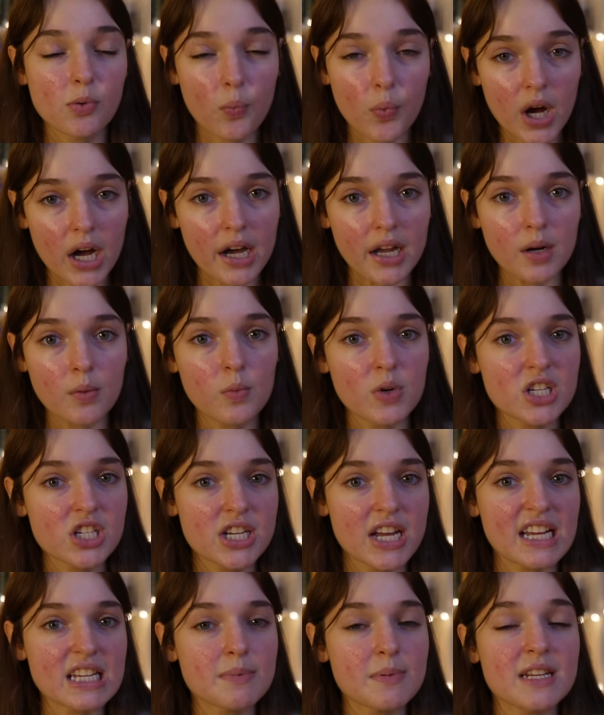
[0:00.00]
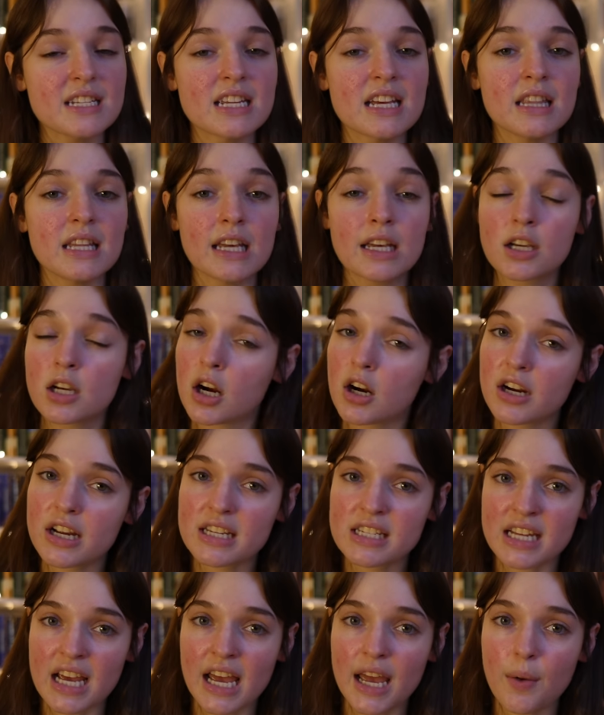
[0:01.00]
one, which takes place in the
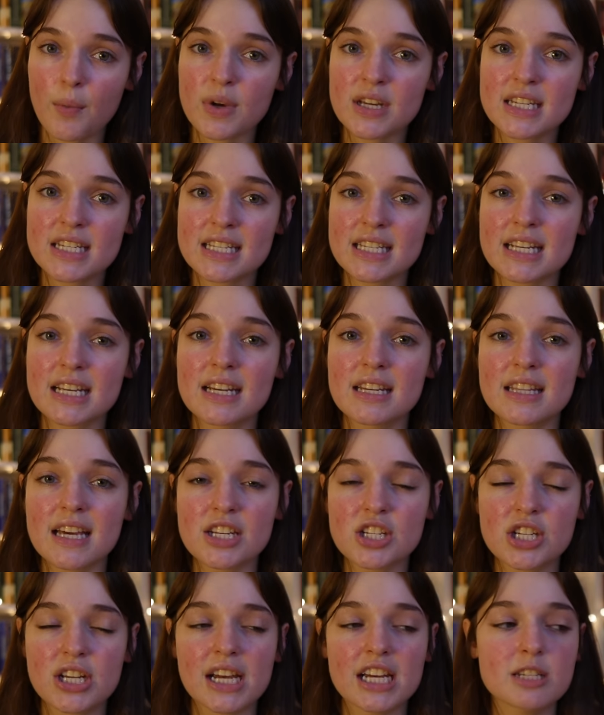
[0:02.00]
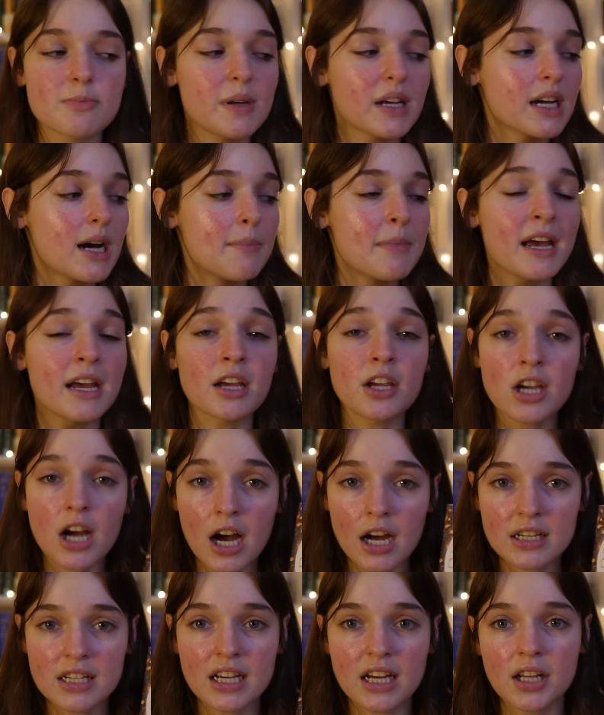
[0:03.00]
current day, we see that she has become a
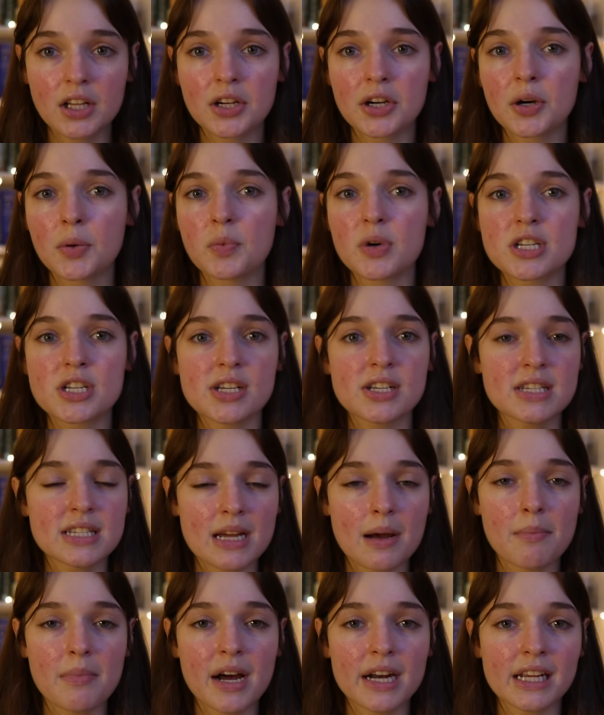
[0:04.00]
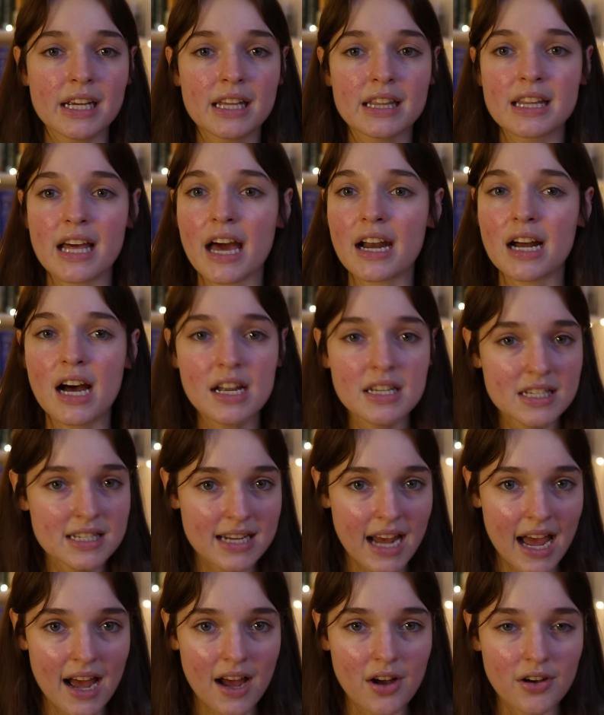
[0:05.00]
god killer, which is somebody that hunts
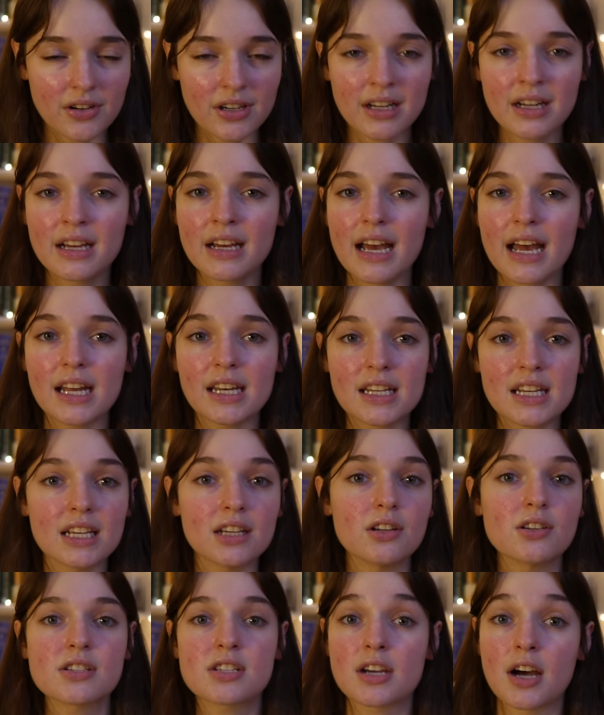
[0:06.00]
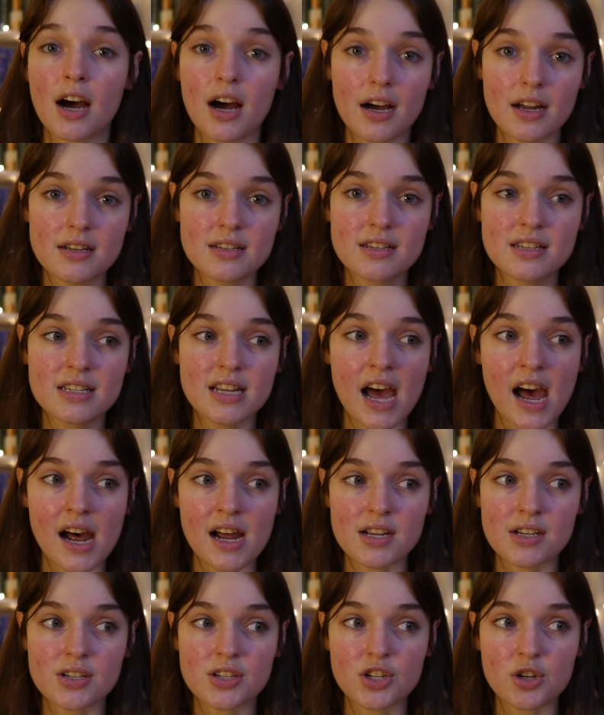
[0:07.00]
down and kills gods,
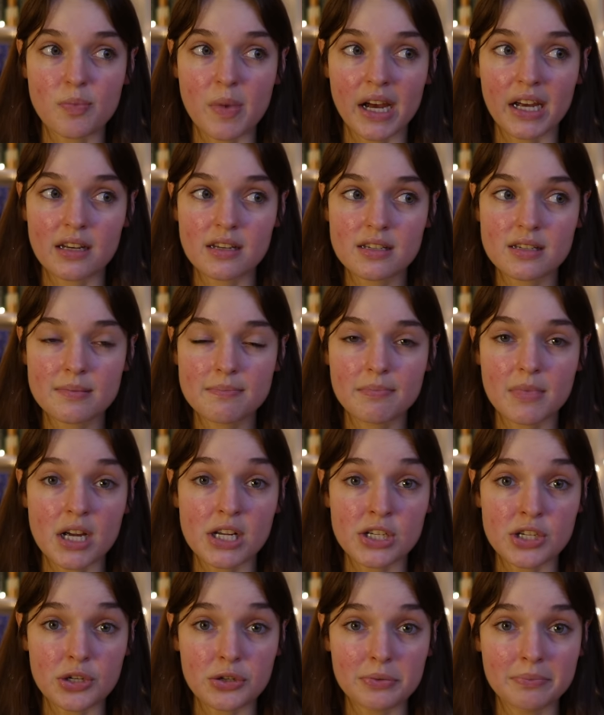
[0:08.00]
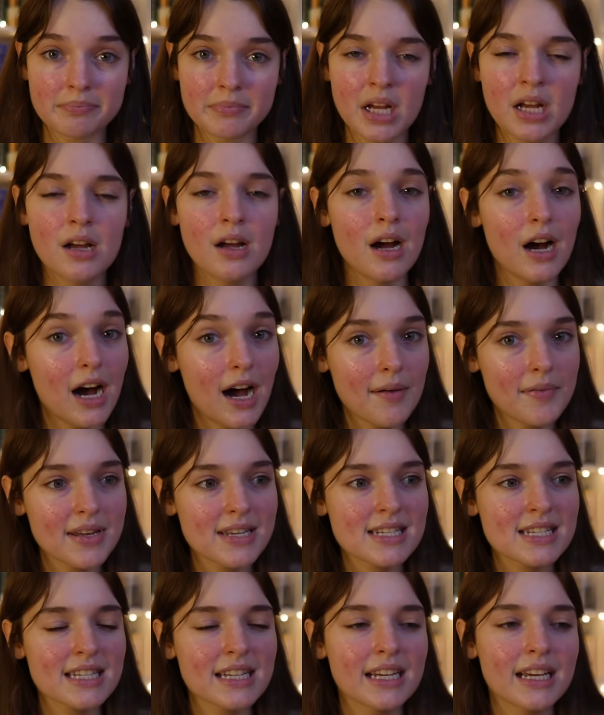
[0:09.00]
as you might assume.
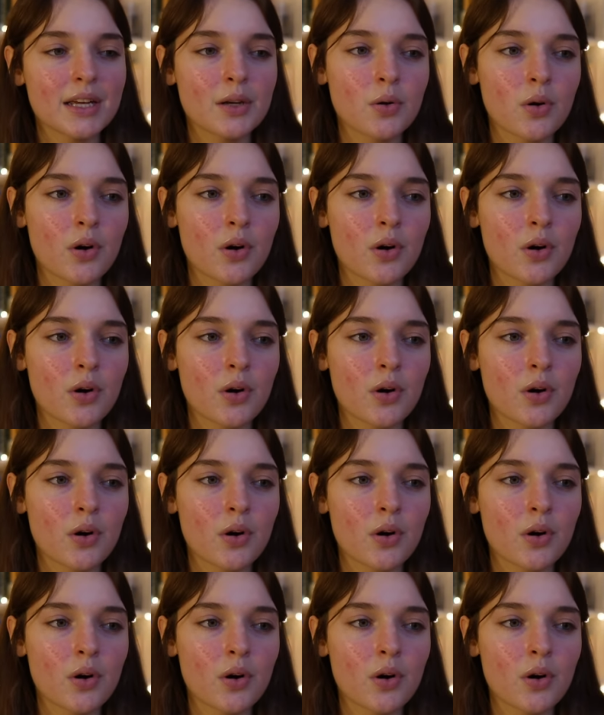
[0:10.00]
Obviously, in